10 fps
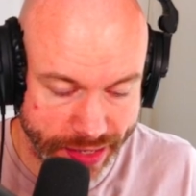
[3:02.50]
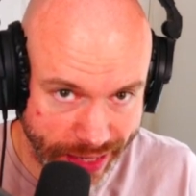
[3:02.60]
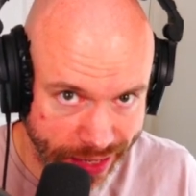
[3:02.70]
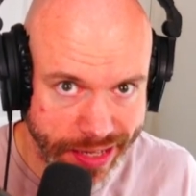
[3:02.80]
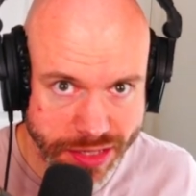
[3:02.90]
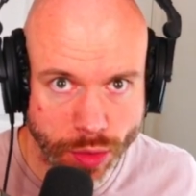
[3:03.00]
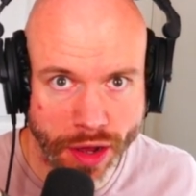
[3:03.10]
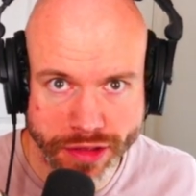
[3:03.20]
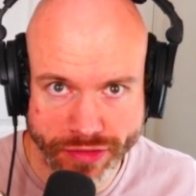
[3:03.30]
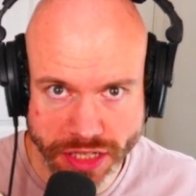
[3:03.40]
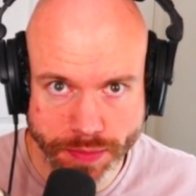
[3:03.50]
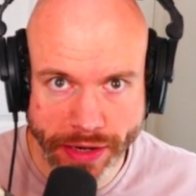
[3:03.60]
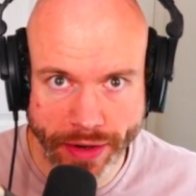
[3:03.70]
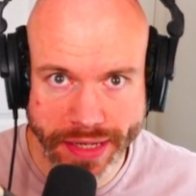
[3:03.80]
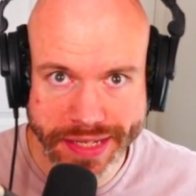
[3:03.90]
years worth of
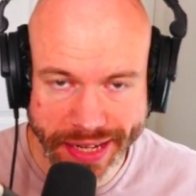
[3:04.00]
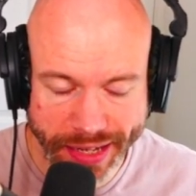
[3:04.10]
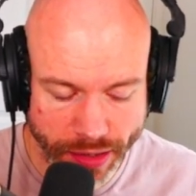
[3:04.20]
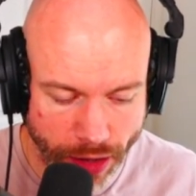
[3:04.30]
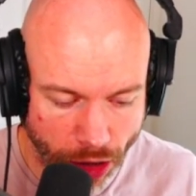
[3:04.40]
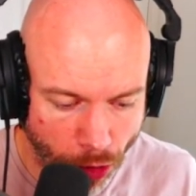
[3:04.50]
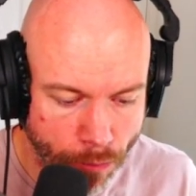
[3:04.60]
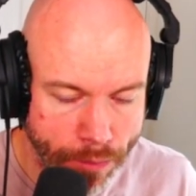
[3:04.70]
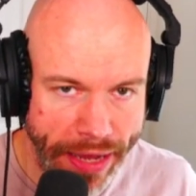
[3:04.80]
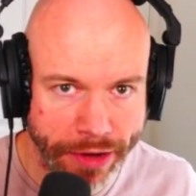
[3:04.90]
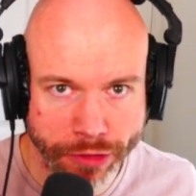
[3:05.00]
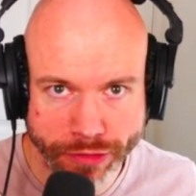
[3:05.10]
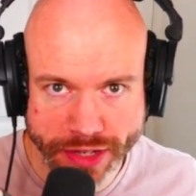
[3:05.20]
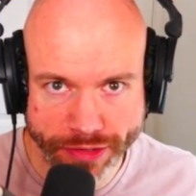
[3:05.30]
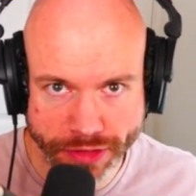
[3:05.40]
experience in a whole manner
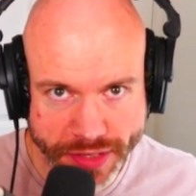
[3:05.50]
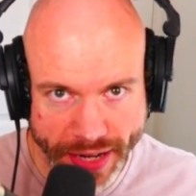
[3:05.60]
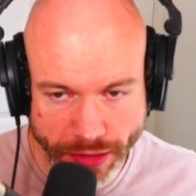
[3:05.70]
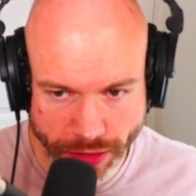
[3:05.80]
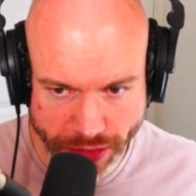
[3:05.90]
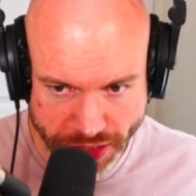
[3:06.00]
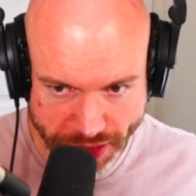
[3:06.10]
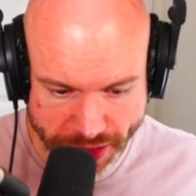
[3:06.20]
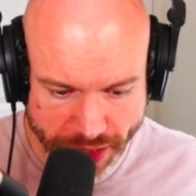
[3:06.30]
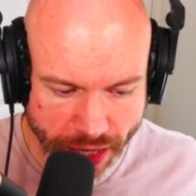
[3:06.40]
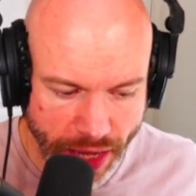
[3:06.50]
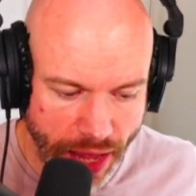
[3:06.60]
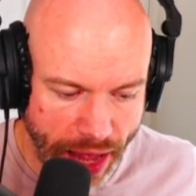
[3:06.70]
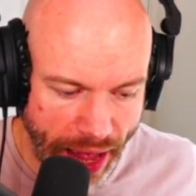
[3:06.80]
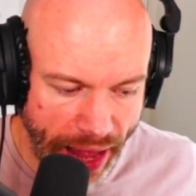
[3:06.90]
of different technologies.
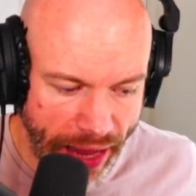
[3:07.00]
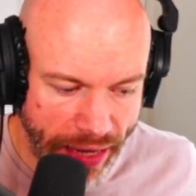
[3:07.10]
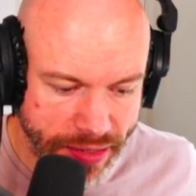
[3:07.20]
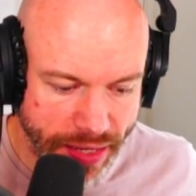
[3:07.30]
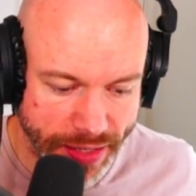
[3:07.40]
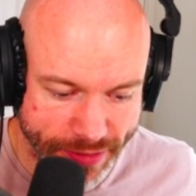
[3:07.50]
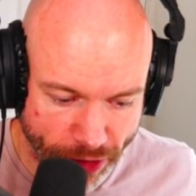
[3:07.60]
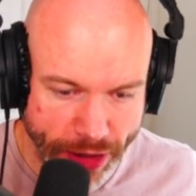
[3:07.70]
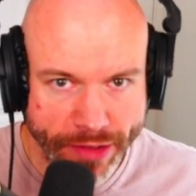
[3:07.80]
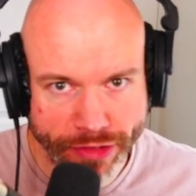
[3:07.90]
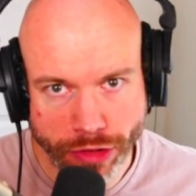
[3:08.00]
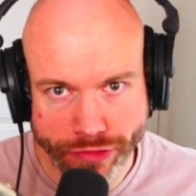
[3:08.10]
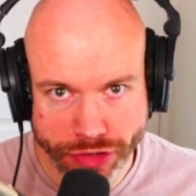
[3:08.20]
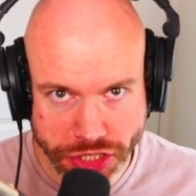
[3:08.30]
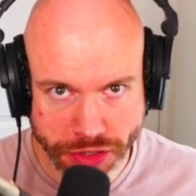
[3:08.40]
And it's very difficult
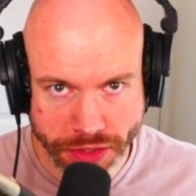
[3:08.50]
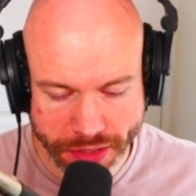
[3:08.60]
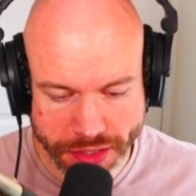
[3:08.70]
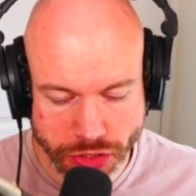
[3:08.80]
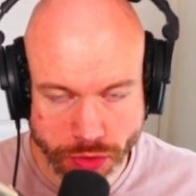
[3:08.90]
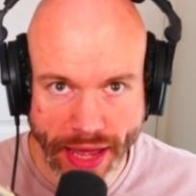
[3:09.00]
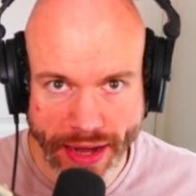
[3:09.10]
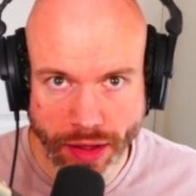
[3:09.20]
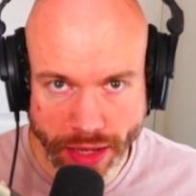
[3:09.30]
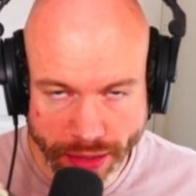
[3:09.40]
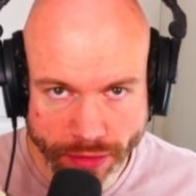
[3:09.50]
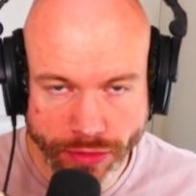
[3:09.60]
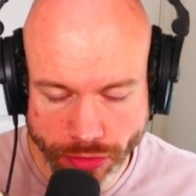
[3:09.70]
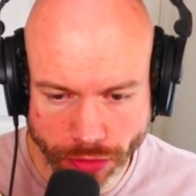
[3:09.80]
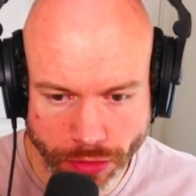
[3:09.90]
for juniors to get
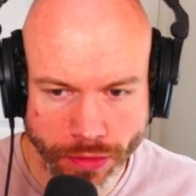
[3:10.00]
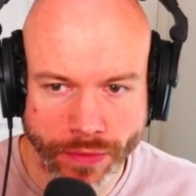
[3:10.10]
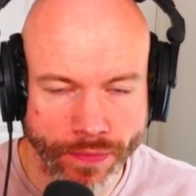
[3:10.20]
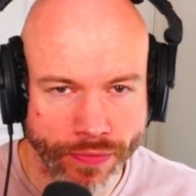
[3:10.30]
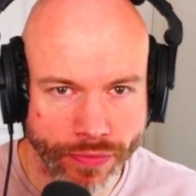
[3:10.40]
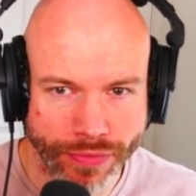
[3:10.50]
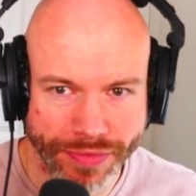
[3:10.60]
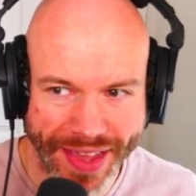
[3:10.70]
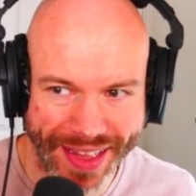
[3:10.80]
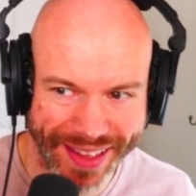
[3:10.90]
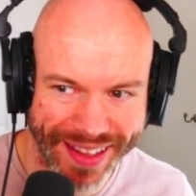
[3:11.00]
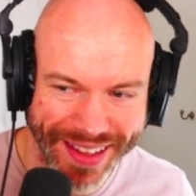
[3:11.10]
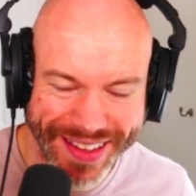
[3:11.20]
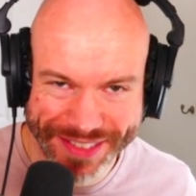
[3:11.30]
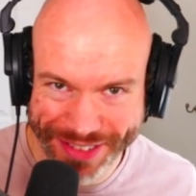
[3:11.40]
into,
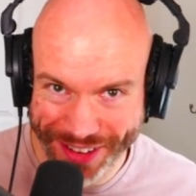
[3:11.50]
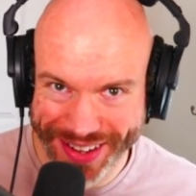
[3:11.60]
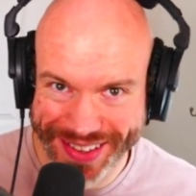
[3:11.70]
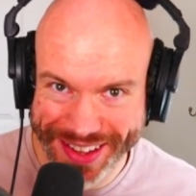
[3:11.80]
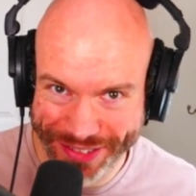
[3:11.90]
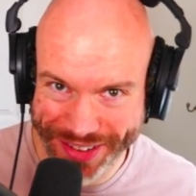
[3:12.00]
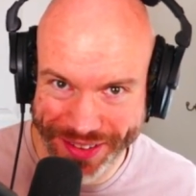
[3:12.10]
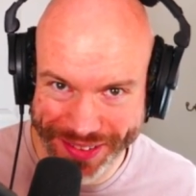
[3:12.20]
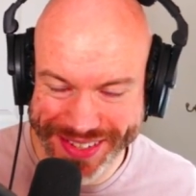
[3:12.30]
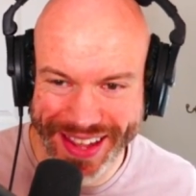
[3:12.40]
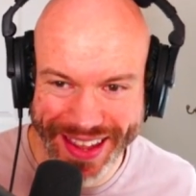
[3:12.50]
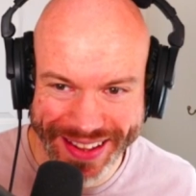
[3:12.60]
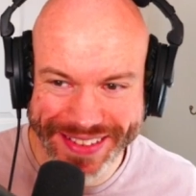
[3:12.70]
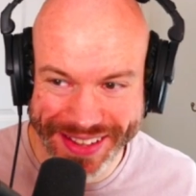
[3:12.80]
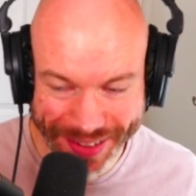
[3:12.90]
it's very difficult to get
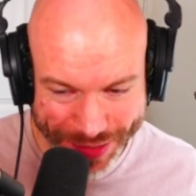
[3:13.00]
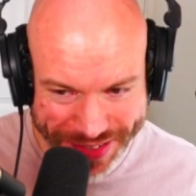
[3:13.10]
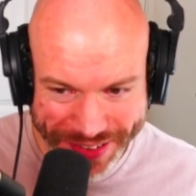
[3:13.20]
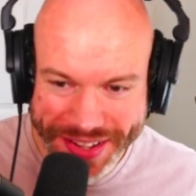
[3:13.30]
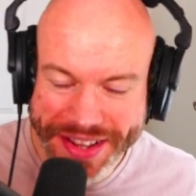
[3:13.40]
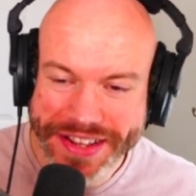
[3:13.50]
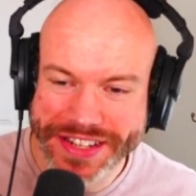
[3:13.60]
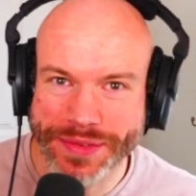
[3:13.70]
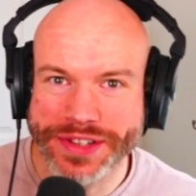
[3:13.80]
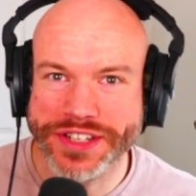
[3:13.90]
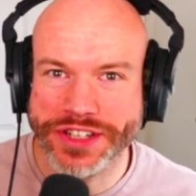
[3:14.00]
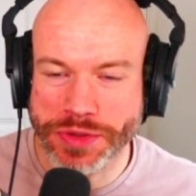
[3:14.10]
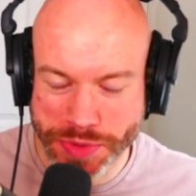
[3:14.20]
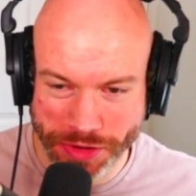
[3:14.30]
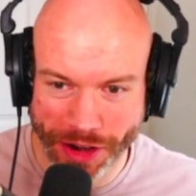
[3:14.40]
into, that was a, someone's just
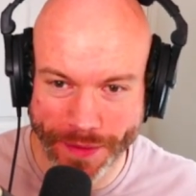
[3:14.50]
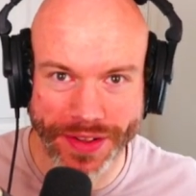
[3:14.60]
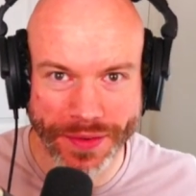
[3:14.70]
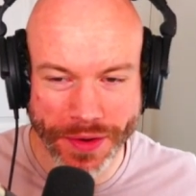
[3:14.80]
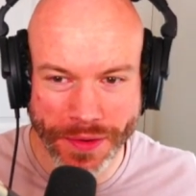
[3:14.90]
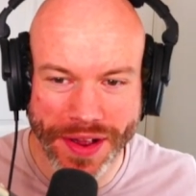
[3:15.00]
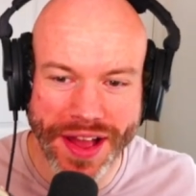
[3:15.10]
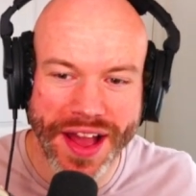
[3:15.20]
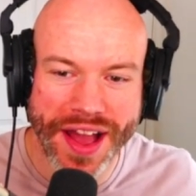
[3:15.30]
subscribed, woo!